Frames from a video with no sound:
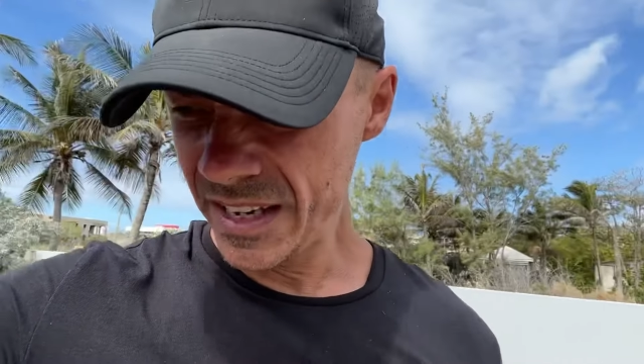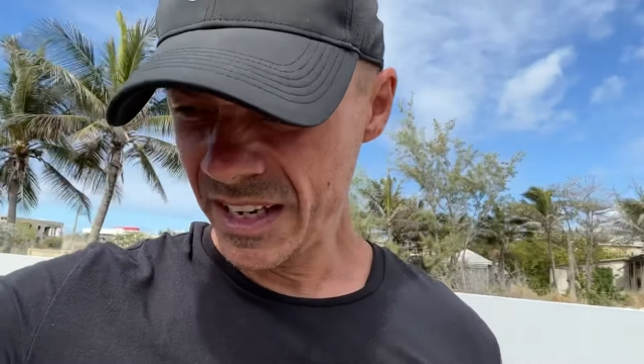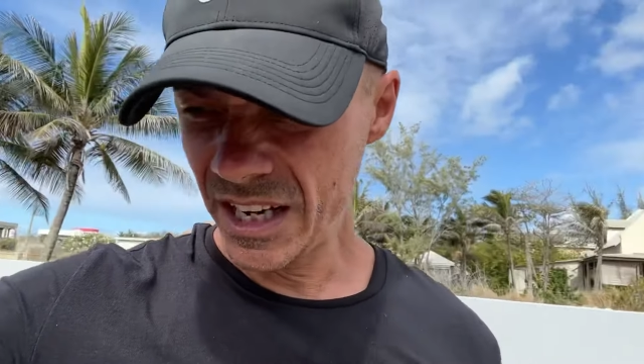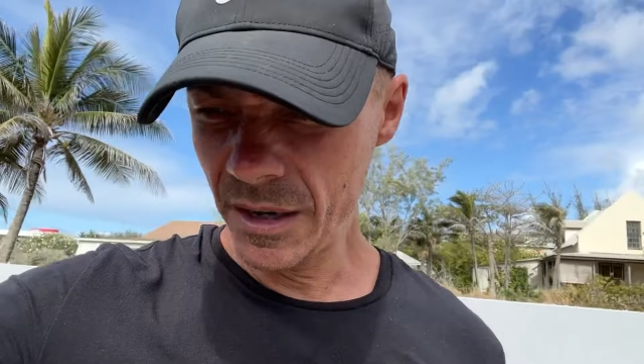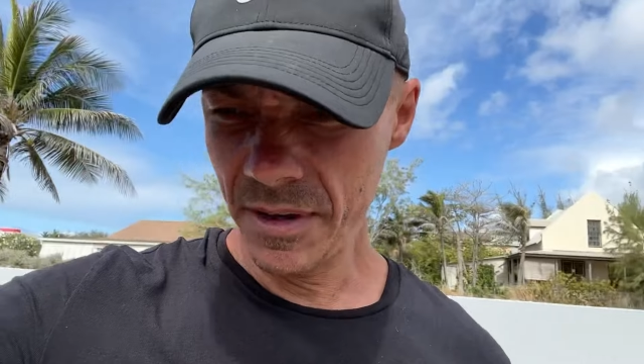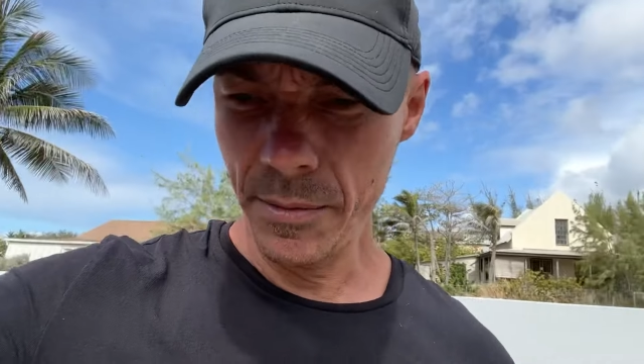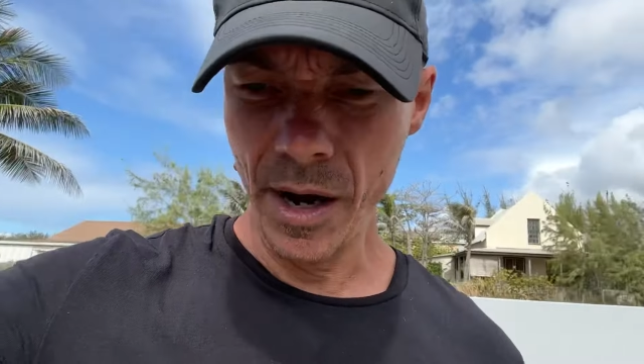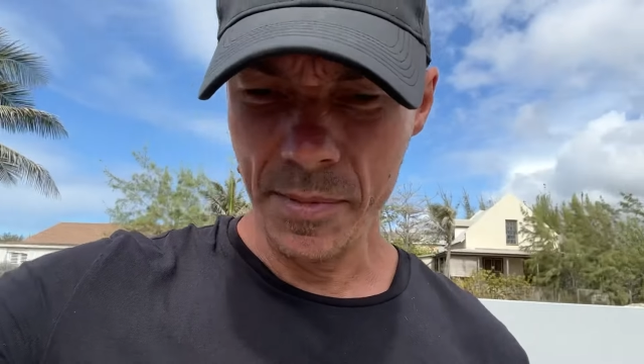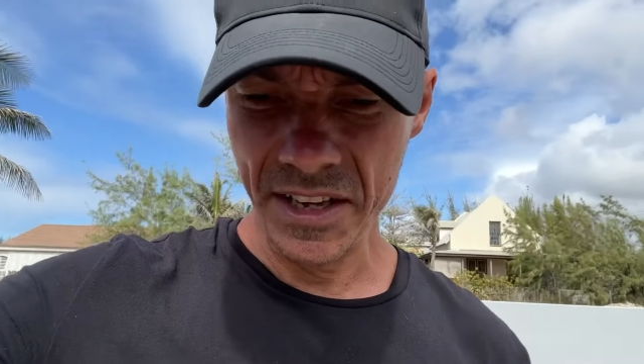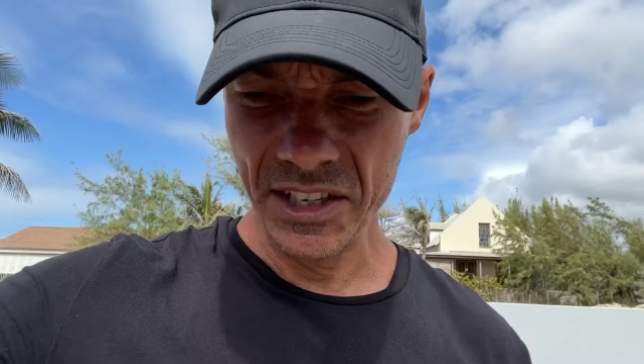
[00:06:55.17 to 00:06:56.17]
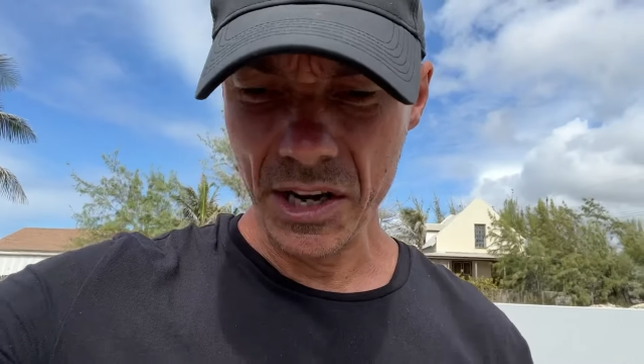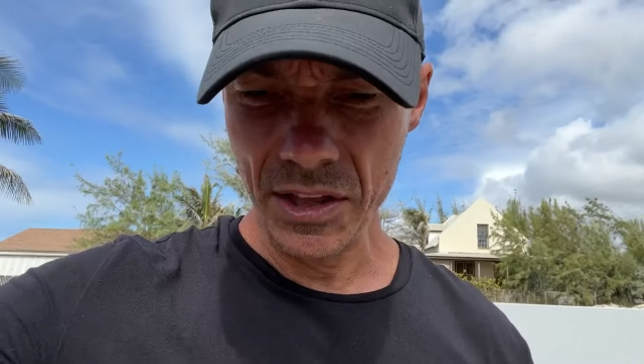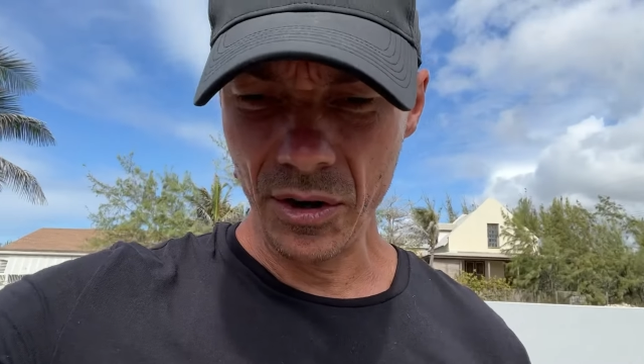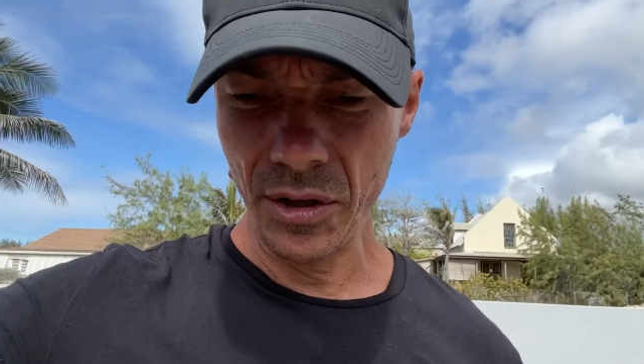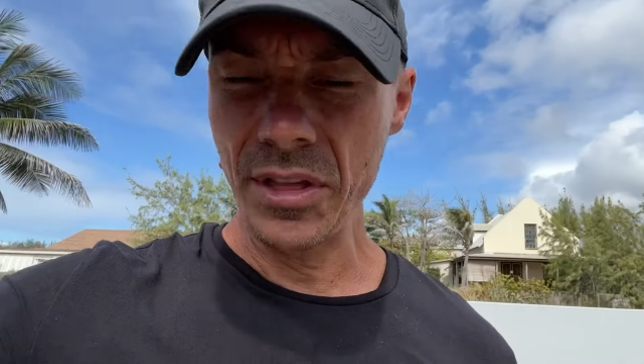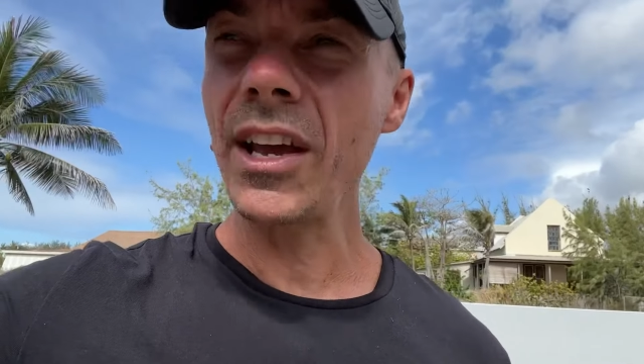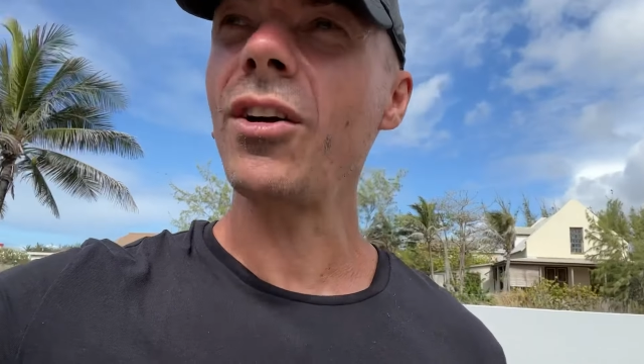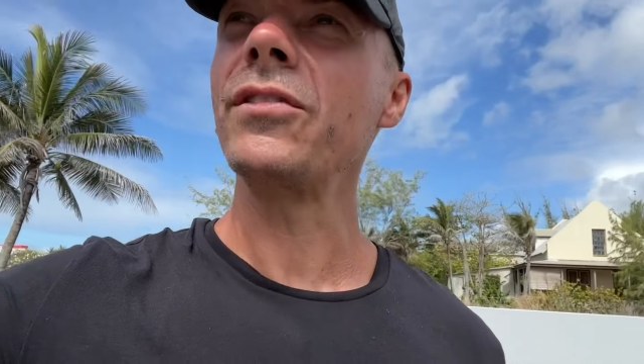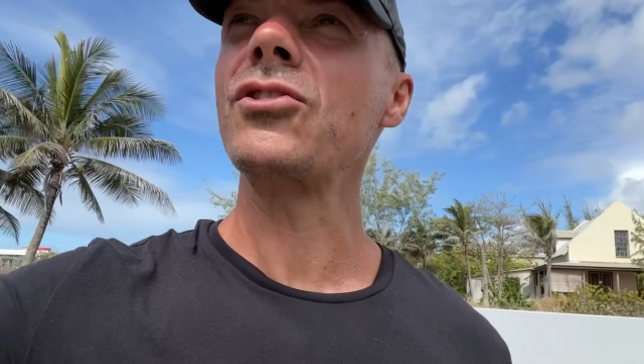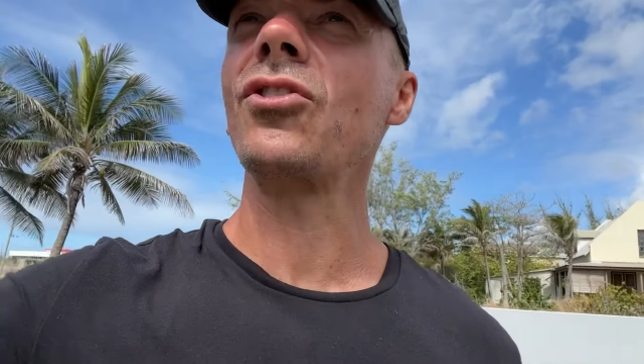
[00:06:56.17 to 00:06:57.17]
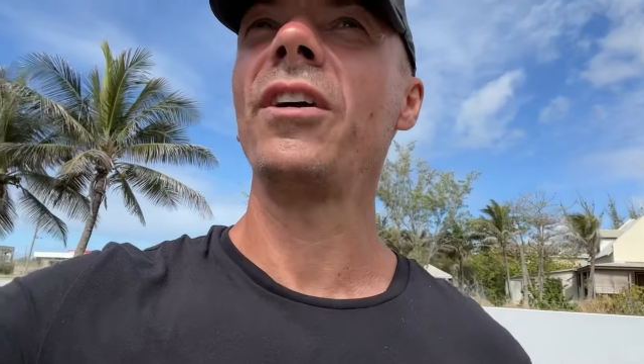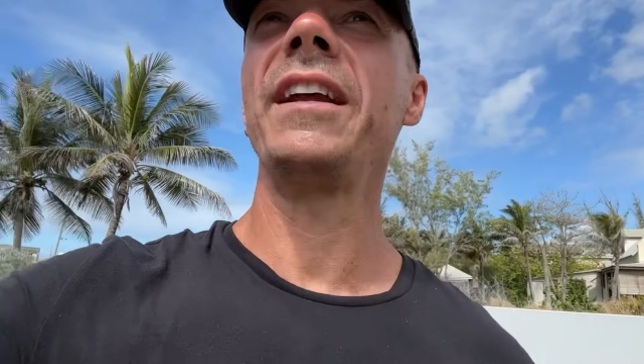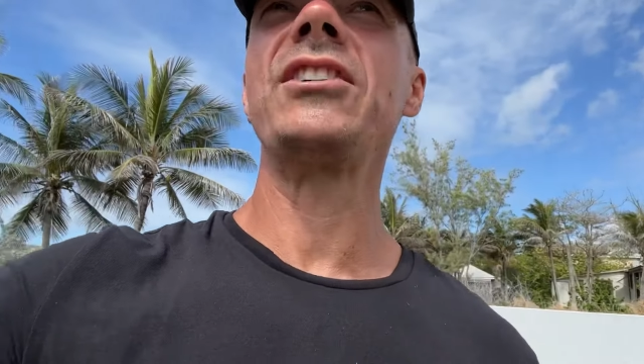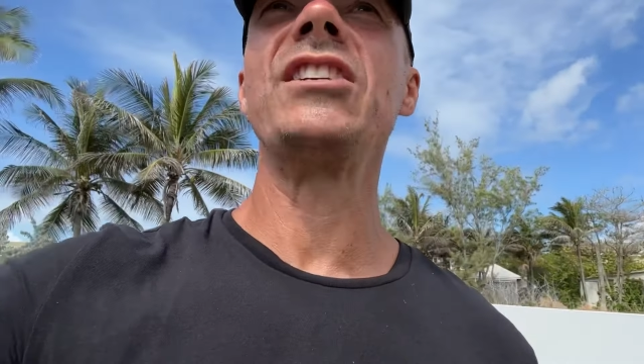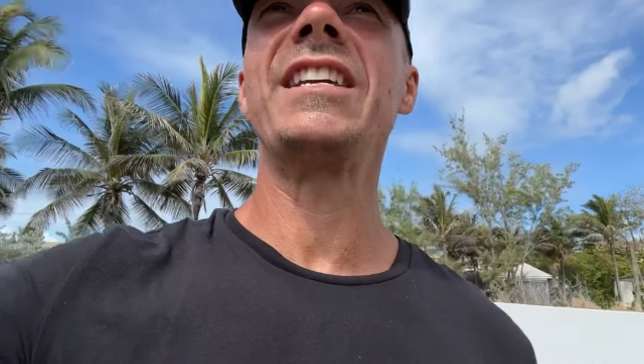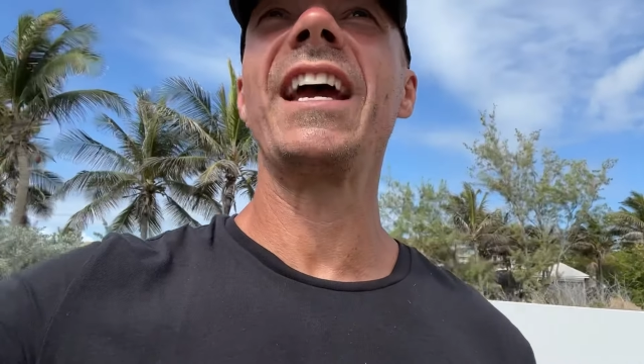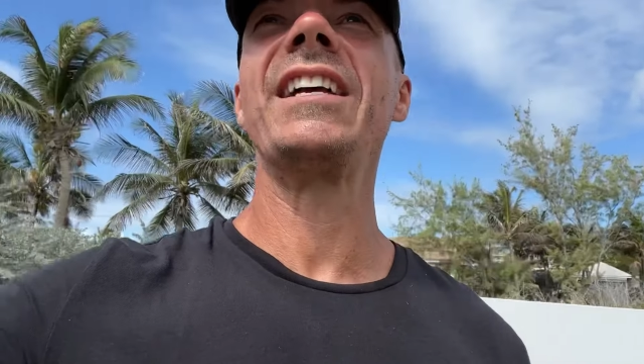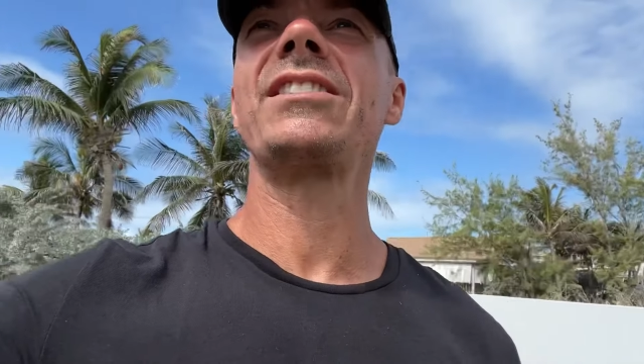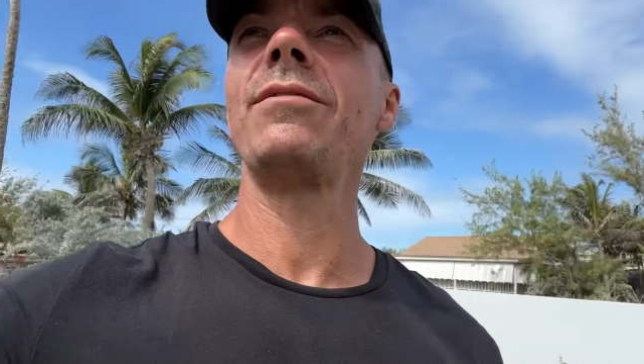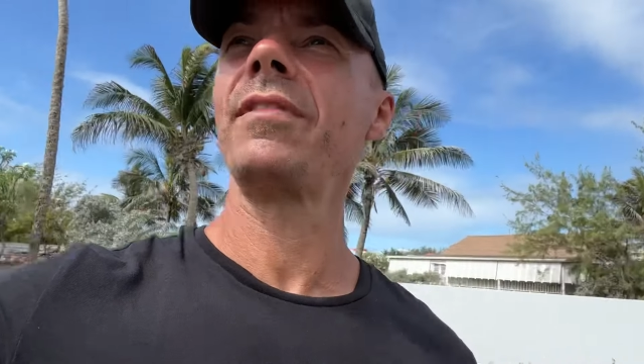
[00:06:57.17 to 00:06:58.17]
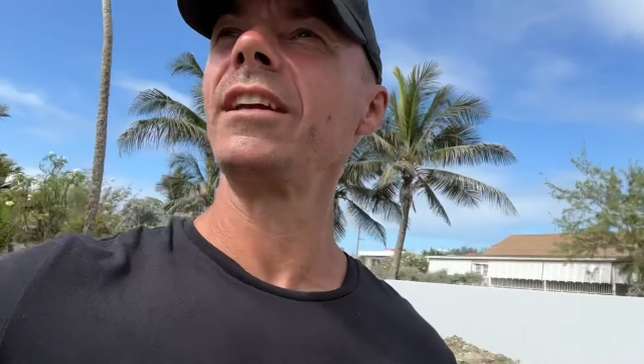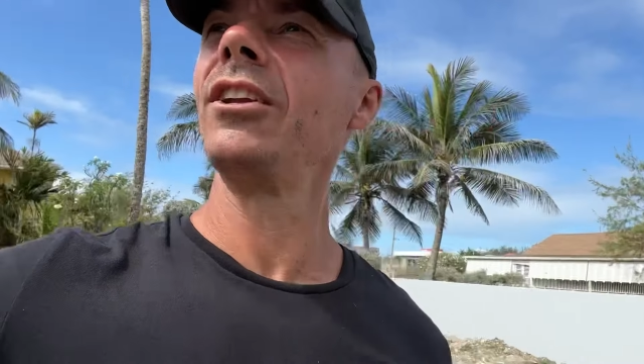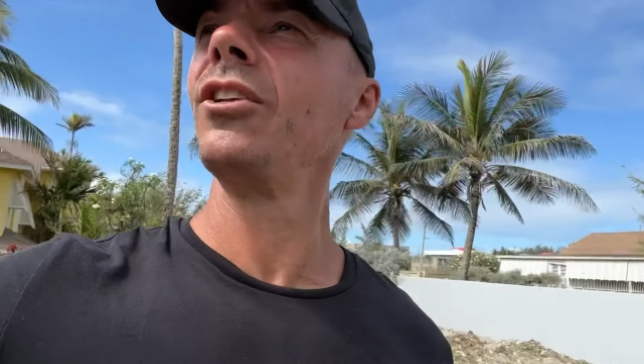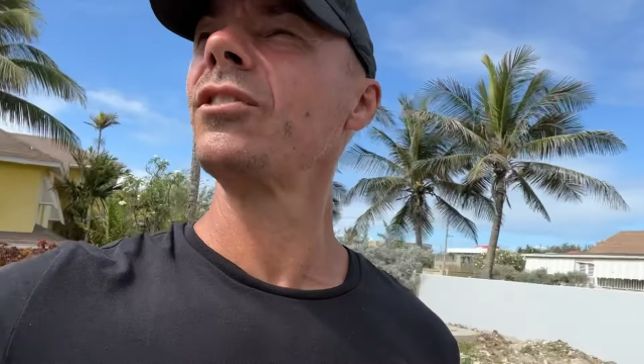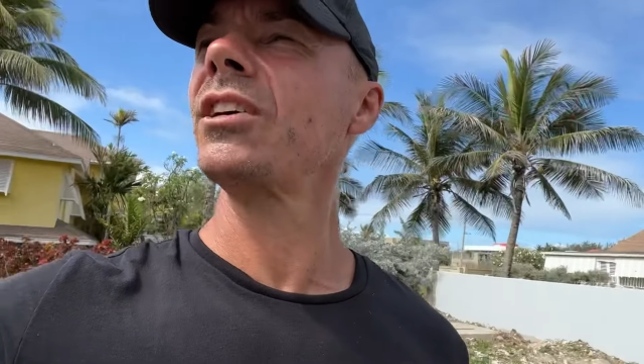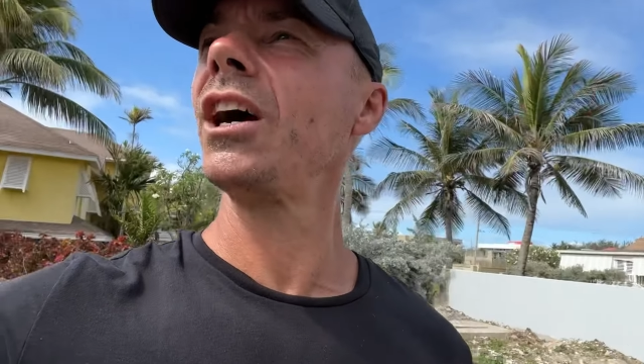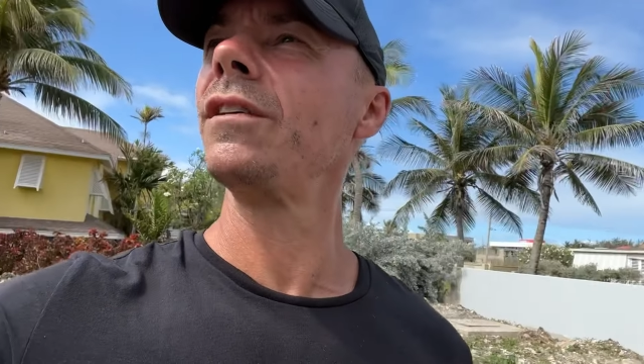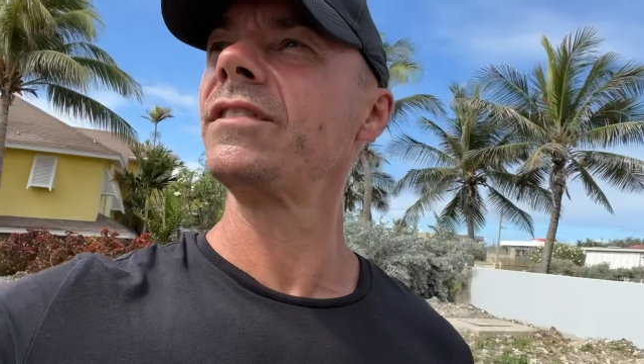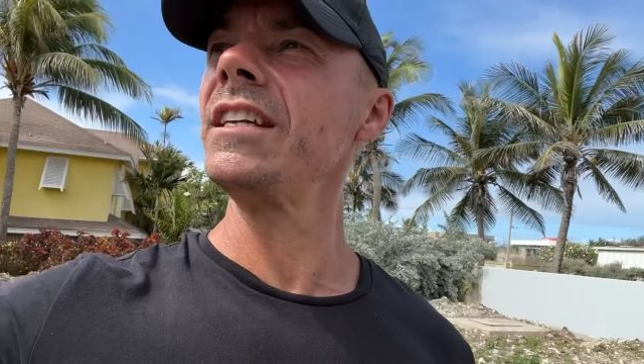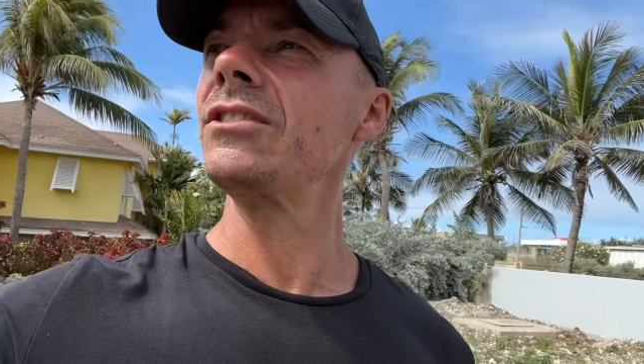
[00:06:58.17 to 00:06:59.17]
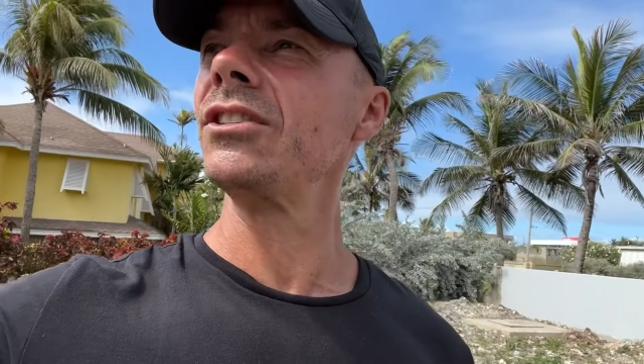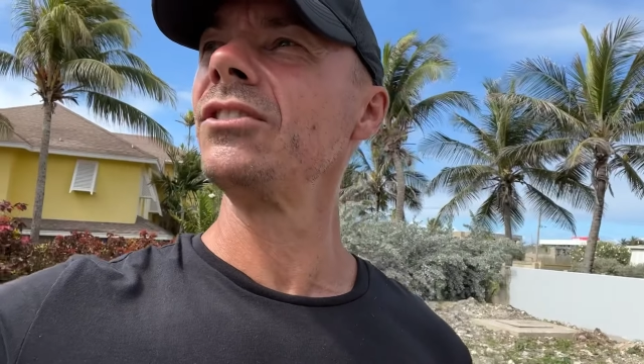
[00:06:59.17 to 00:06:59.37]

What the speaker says: At the moment, that's anything I can think of to try and actually get something that looks half decent